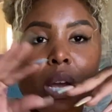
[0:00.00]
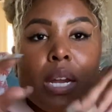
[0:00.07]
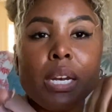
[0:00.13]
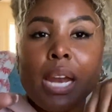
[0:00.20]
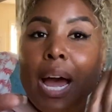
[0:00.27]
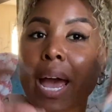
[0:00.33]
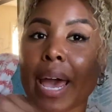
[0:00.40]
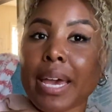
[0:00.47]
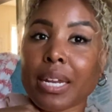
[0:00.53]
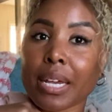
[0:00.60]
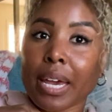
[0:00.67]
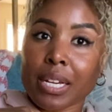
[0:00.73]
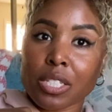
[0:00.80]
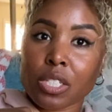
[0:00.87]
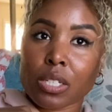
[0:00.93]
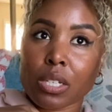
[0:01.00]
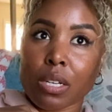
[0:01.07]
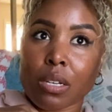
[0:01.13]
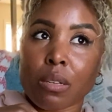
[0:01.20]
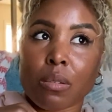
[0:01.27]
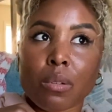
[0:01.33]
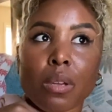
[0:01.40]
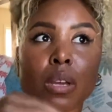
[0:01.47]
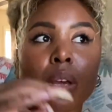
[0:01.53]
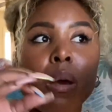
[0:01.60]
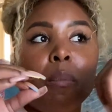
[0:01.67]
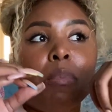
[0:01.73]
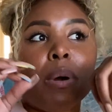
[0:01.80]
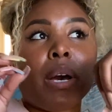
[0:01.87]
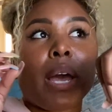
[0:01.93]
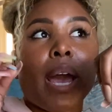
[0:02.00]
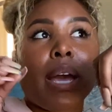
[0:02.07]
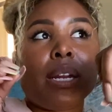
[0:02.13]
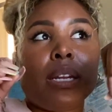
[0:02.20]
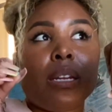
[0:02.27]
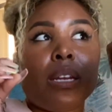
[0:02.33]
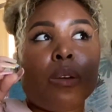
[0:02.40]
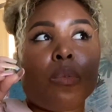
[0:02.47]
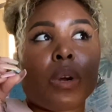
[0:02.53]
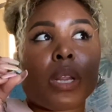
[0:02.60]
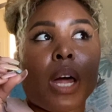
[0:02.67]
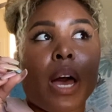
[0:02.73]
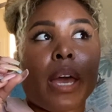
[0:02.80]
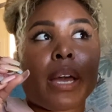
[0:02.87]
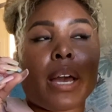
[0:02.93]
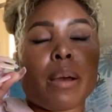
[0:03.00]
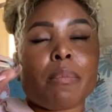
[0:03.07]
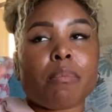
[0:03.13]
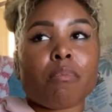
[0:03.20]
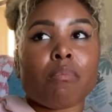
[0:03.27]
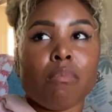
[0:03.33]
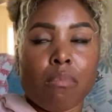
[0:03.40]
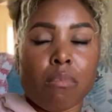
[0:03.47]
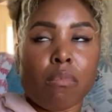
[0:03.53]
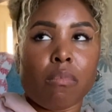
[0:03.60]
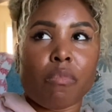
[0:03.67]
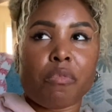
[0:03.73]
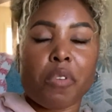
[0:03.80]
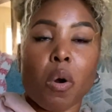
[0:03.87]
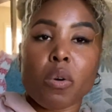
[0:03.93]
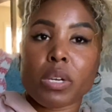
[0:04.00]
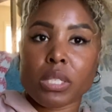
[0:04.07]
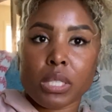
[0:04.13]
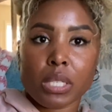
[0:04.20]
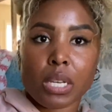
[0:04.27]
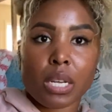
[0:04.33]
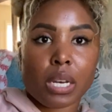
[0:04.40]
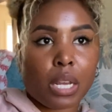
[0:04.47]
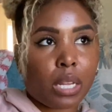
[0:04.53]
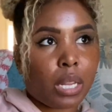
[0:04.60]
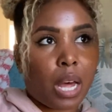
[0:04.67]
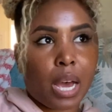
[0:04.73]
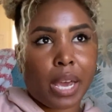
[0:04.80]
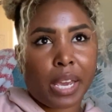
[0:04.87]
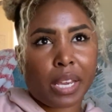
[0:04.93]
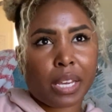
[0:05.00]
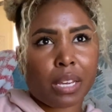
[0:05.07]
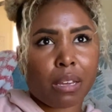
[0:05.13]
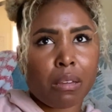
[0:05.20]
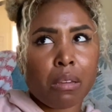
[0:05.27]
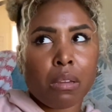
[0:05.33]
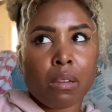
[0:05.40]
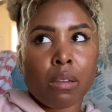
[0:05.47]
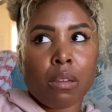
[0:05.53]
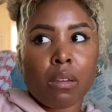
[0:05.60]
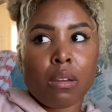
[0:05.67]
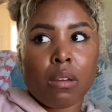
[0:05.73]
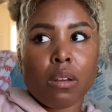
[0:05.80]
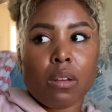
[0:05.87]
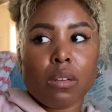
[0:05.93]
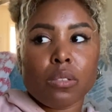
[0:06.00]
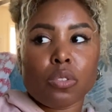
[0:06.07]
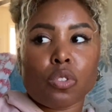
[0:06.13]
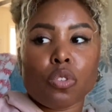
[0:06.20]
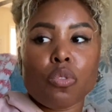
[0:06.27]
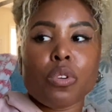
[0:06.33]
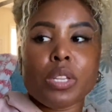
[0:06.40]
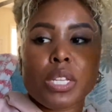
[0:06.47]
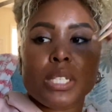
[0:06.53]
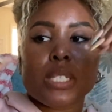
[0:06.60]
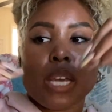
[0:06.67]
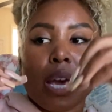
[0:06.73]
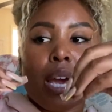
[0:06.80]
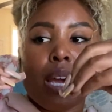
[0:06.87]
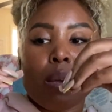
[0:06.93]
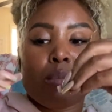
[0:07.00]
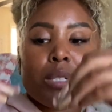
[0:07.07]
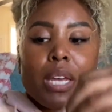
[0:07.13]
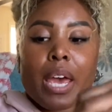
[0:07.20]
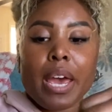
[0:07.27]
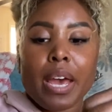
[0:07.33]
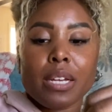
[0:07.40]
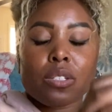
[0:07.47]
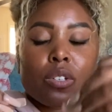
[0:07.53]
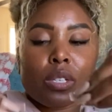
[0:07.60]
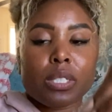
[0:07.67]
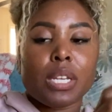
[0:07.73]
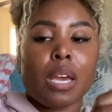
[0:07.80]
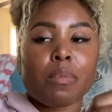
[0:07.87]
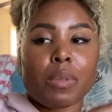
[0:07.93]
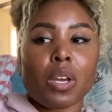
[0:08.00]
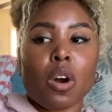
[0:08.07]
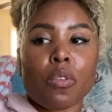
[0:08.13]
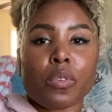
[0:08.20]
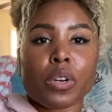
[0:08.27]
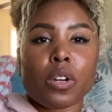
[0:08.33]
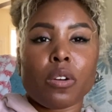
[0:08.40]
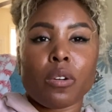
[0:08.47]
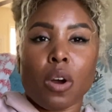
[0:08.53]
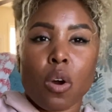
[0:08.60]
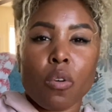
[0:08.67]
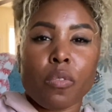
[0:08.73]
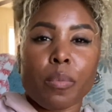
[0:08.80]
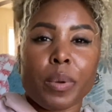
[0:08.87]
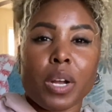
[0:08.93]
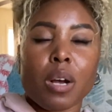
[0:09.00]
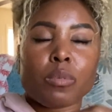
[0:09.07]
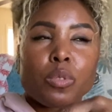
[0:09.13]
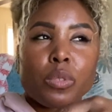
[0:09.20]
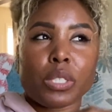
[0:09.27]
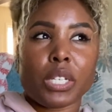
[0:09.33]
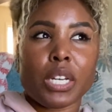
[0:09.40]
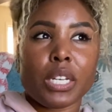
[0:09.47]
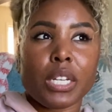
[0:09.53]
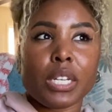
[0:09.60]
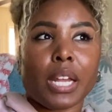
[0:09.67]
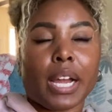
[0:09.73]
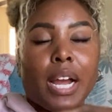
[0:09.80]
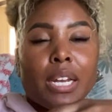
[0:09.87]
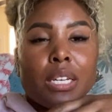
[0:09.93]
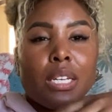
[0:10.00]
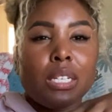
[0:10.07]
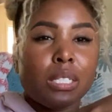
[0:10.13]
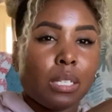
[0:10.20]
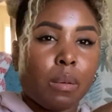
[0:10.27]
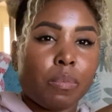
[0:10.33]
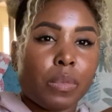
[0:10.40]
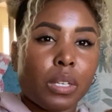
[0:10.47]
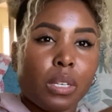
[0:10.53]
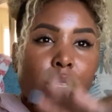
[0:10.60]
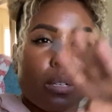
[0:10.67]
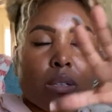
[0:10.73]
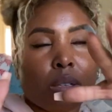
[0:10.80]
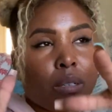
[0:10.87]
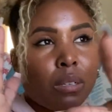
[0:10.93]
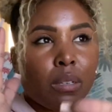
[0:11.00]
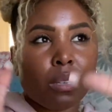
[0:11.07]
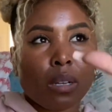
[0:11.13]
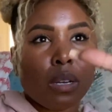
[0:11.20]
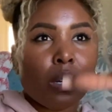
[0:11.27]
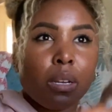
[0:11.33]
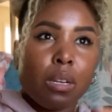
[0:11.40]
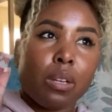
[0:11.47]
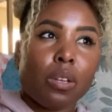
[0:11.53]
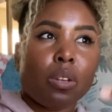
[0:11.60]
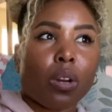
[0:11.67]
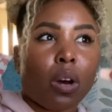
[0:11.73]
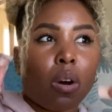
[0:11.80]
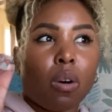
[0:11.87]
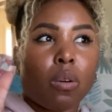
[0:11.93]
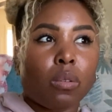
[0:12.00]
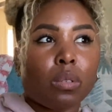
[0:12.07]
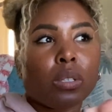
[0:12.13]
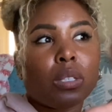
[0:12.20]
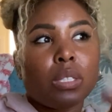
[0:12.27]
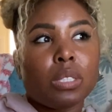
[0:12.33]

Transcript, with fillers: not ADHD, but ADD where like focusing and like doing the same task or the same thing over and over becomes redundant. Like I need something, you know,